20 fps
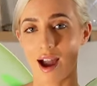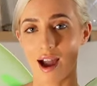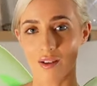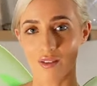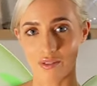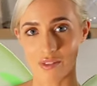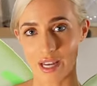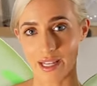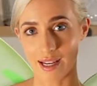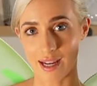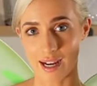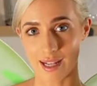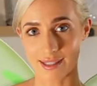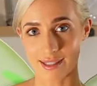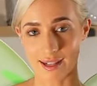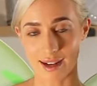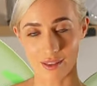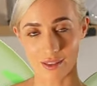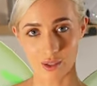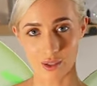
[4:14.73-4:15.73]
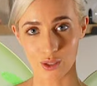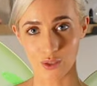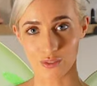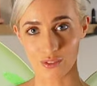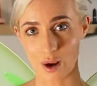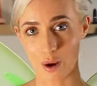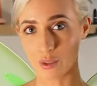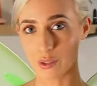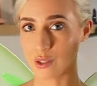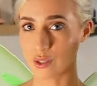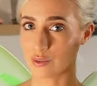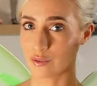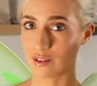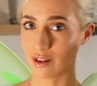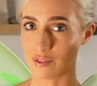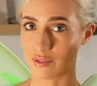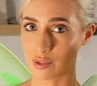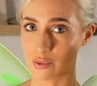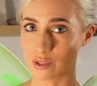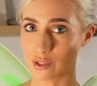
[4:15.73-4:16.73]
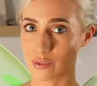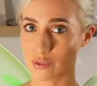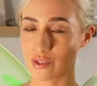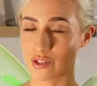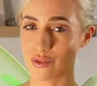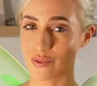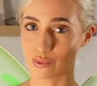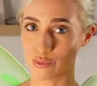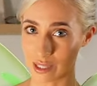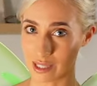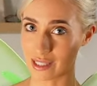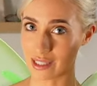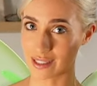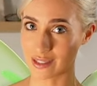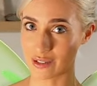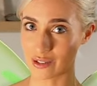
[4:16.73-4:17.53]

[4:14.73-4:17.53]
I've then had to get the Hoover out and Hoover afterwards, which is really